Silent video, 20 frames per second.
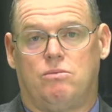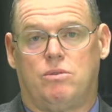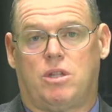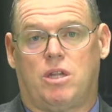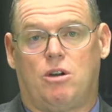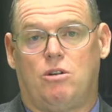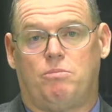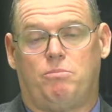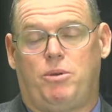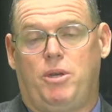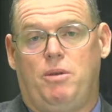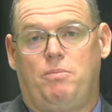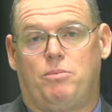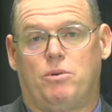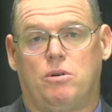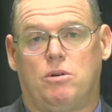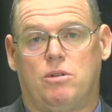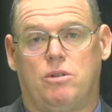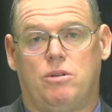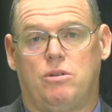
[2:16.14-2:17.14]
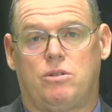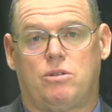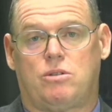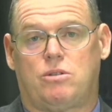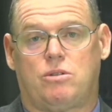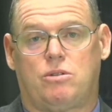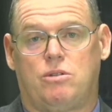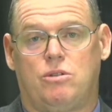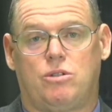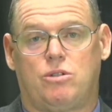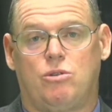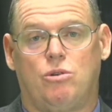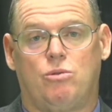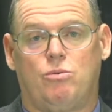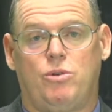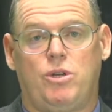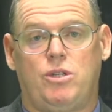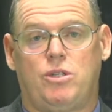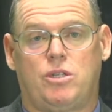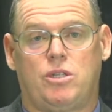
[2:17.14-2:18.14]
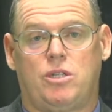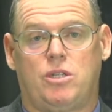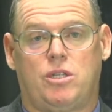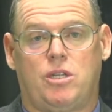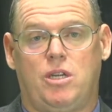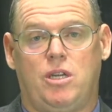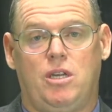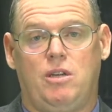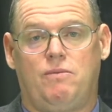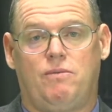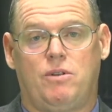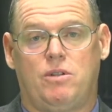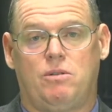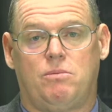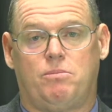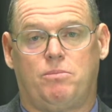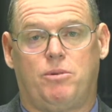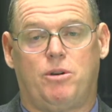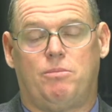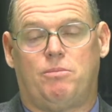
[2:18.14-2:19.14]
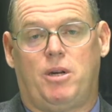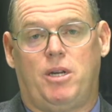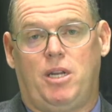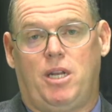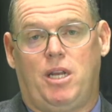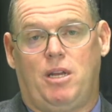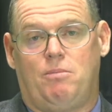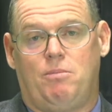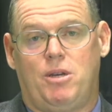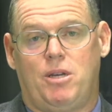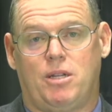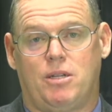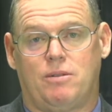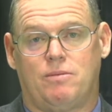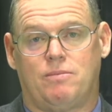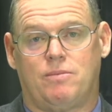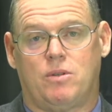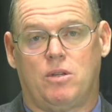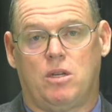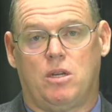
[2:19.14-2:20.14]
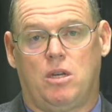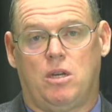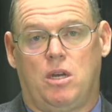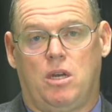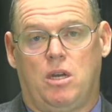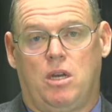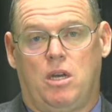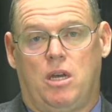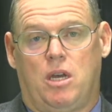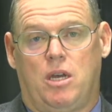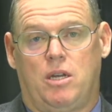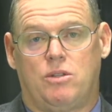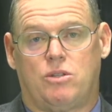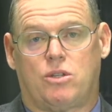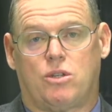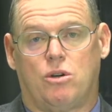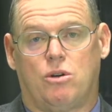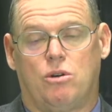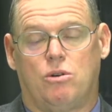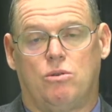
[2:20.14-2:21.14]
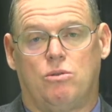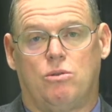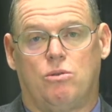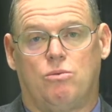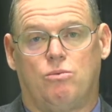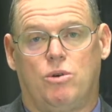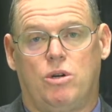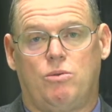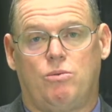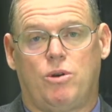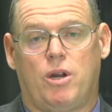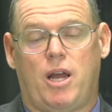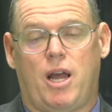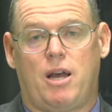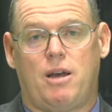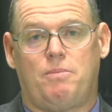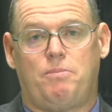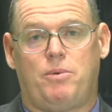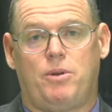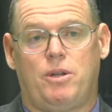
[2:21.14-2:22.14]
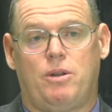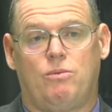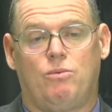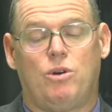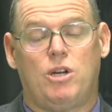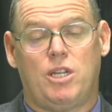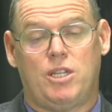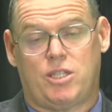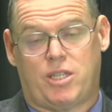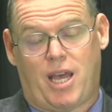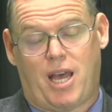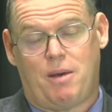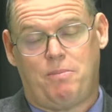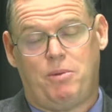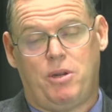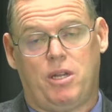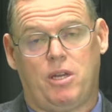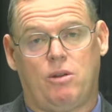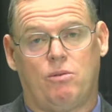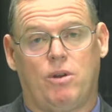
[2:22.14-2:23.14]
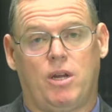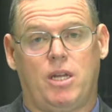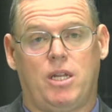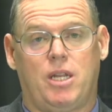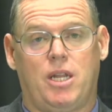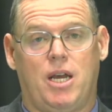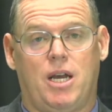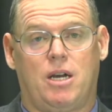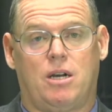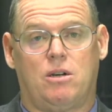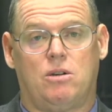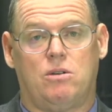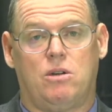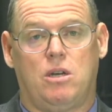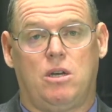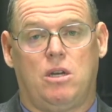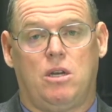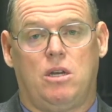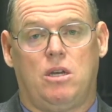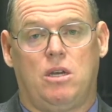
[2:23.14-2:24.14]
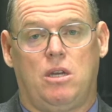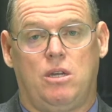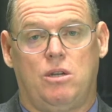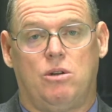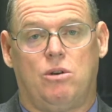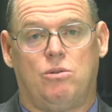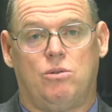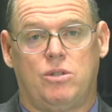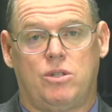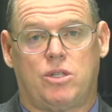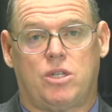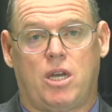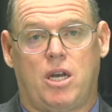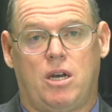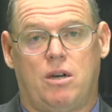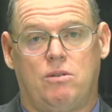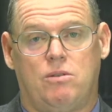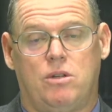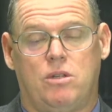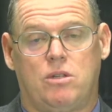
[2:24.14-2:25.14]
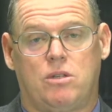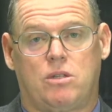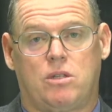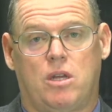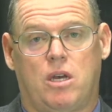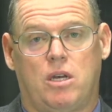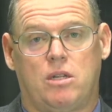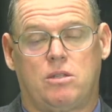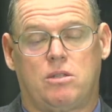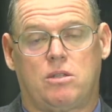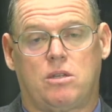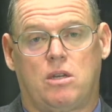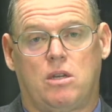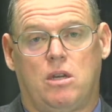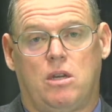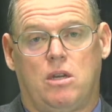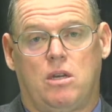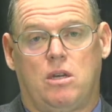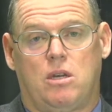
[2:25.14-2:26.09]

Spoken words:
without people, there's no reason to even put my name in. And so what is happening right now in Owen Sound is that